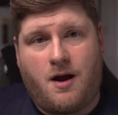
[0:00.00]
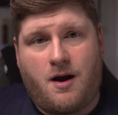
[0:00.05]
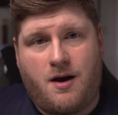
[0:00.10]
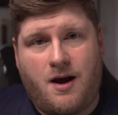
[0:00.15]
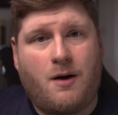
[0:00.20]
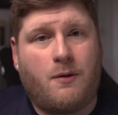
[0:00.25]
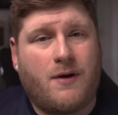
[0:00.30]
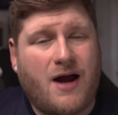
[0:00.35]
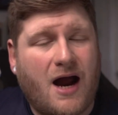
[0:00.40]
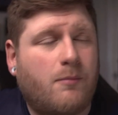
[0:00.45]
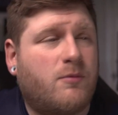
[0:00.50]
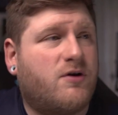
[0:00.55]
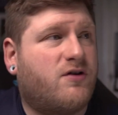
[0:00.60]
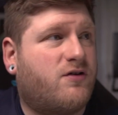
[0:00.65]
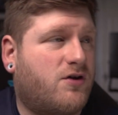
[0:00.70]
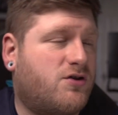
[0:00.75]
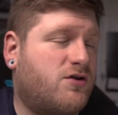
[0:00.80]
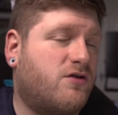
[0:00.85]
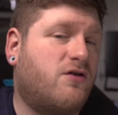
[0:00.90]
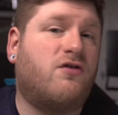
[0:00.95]
Now, cameras
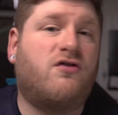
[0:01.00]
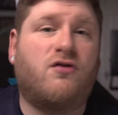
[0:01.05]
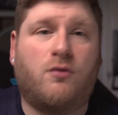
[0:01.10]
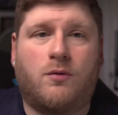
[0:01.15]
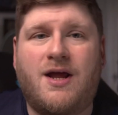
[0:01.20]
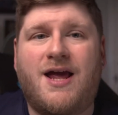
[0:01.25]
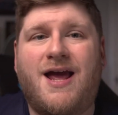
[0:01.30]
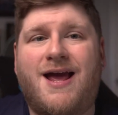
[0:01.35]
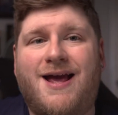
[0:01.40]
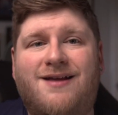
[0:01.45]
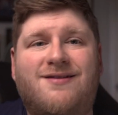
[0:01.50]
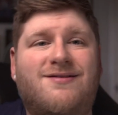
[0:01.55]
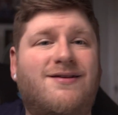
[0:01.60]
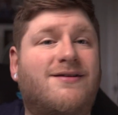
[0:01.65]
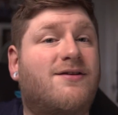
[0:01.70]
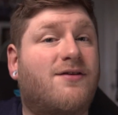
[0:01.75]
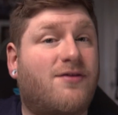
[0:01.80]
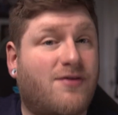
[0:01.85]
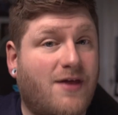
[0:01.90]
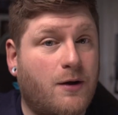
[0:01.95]
such as the Sony
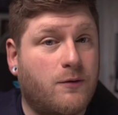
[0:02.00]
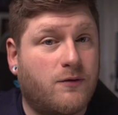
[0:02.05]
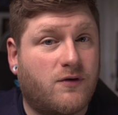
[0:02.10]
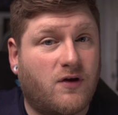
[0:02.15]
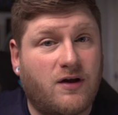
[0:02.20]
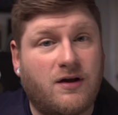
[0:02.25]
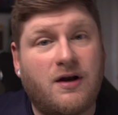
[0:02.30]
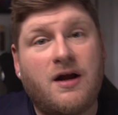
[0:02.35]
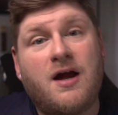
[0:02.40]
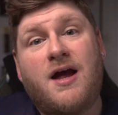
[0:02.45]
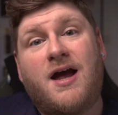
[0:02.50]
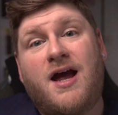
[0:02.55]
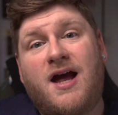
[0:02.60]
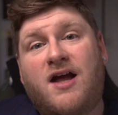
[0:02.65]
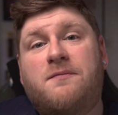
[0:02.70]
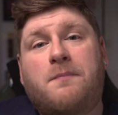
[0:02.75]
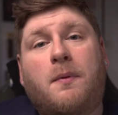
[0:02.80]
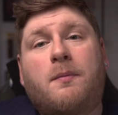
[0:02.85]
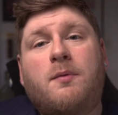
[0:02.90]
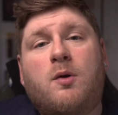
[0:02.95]
a6000
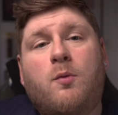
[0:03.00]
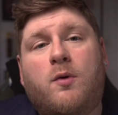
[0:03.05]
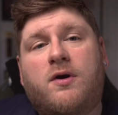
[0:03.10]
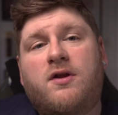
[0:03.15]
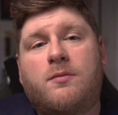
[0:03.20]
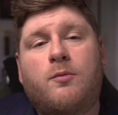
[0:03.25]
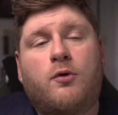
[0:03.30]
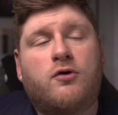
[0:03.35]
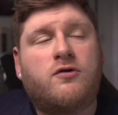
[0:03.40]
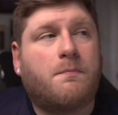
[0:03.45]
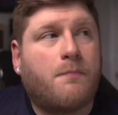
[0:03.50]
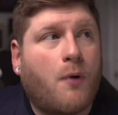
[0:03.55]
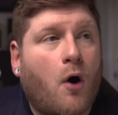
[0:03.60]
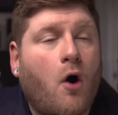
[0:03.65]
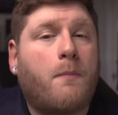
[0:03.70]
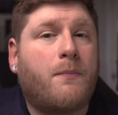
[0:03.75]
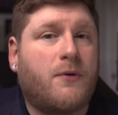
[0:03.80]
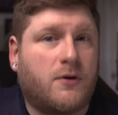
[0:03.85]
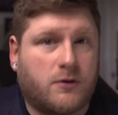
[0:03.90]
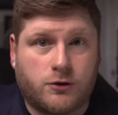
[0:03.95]
is probably one of the most
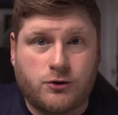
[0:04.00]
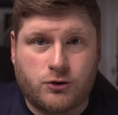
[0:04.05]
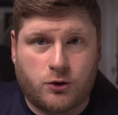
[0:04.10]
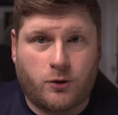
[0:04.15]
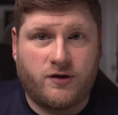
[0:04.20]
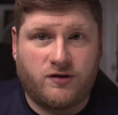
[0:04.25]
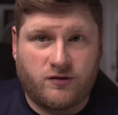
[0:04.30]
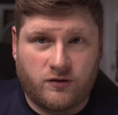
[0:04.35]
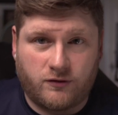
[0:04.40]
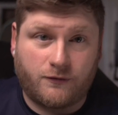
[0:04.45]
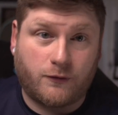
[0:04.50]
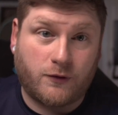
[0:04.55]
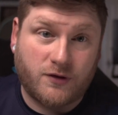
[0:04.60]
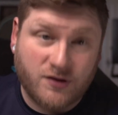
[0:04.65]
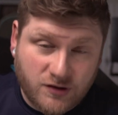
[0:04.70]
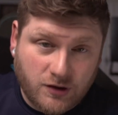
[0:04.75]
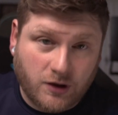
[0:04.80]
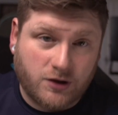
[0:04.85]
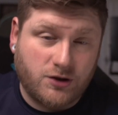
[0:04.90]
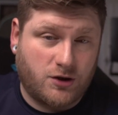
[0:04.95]
popular choices for
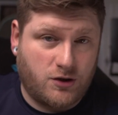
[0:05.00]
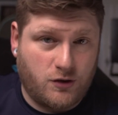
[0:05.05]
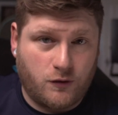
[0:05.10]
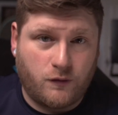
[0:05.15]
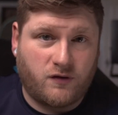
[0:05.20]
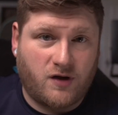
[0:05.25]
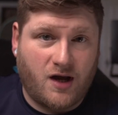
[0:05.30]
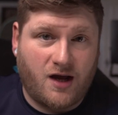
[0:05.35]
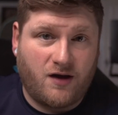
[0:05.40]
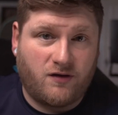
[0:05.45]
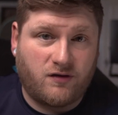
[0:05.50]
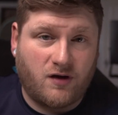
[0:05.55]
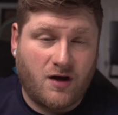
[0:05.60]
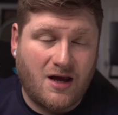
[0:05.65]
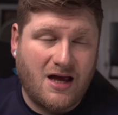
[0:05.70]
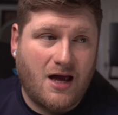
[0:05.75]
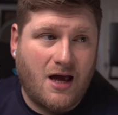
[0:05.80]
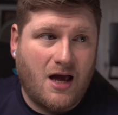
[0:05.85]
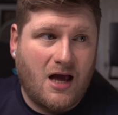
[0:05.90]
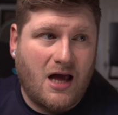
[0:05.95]
such a use case.
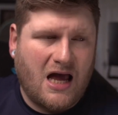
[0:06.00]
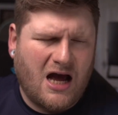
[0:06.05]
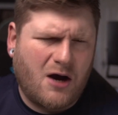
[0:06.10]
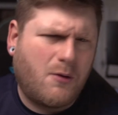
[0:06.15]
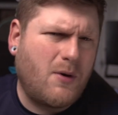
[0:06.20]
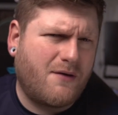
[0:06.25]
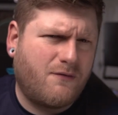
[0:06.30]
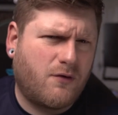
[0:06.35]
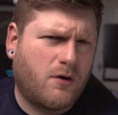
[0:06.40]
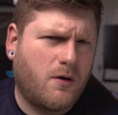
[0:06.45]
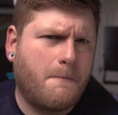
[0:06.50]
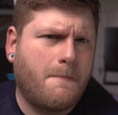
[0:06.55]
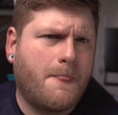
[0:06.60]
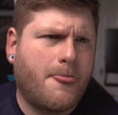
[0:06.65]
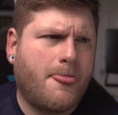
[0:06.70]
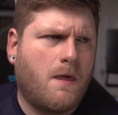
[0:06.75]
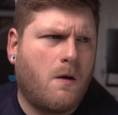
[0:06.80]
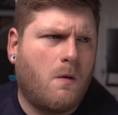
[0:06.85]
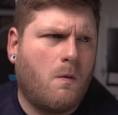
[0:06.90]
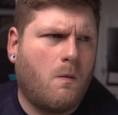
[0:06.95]
However,
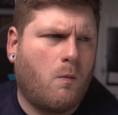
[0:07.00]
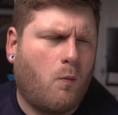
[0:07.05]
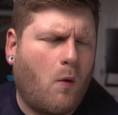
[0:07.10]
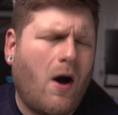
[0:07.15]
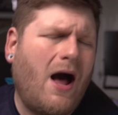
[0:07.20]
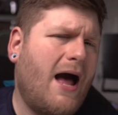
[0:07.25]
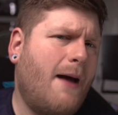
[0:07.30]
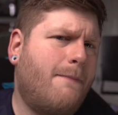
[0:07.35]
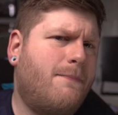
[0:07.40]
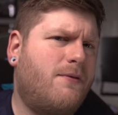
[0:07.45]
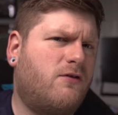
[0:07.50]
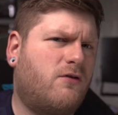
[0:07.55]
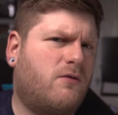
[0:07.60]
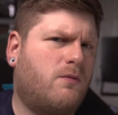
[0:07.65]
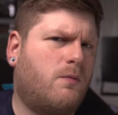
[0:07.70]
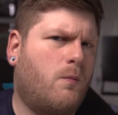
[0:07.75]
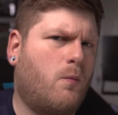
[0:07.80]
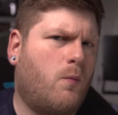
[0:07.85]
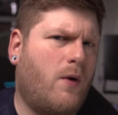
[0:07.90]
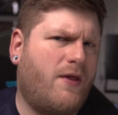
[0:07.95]
what
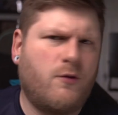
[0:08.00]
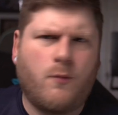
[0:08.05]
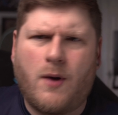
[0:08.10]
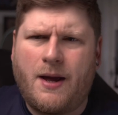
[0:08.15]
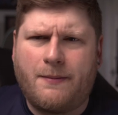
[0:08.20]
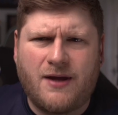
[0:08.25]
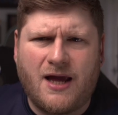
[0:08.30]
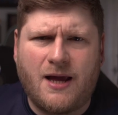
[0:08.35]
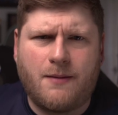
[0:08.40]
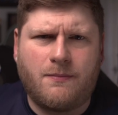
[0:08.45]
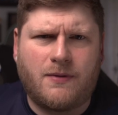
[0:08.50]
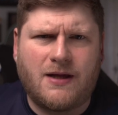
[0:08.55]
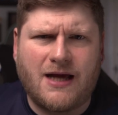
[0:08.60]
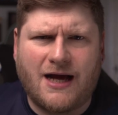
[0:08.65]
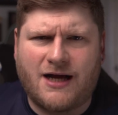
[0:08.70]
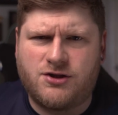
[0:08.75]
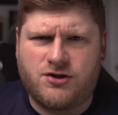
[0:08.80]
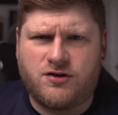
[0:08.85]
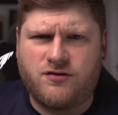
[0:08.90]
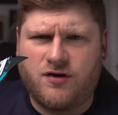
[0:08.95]
happens when the web game
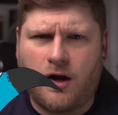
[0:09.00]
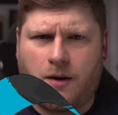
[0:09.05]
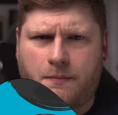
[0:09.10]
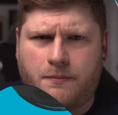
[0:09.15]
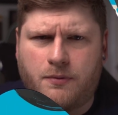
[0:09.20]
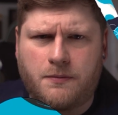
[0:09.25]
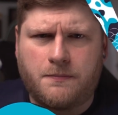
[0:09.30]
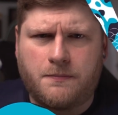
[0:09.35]
catches up?